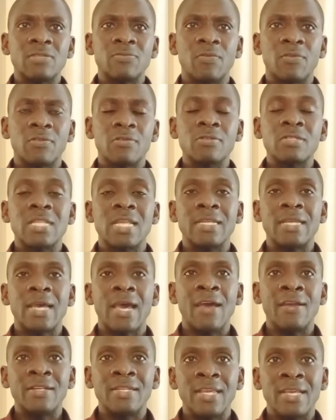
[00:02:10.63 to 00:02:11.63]
For those that
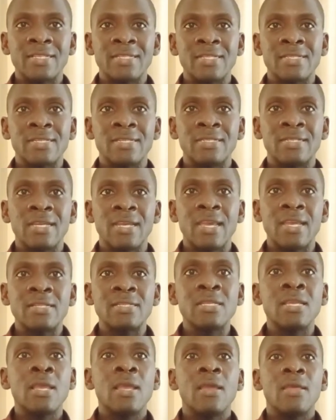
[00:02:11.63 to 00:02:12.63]
had the excessive
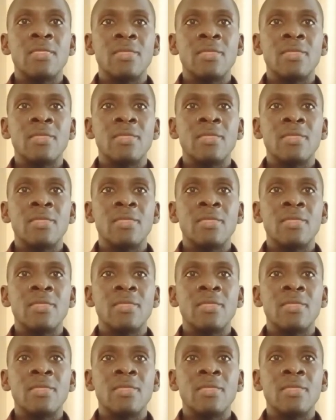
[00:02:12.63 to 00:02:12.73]
tickets,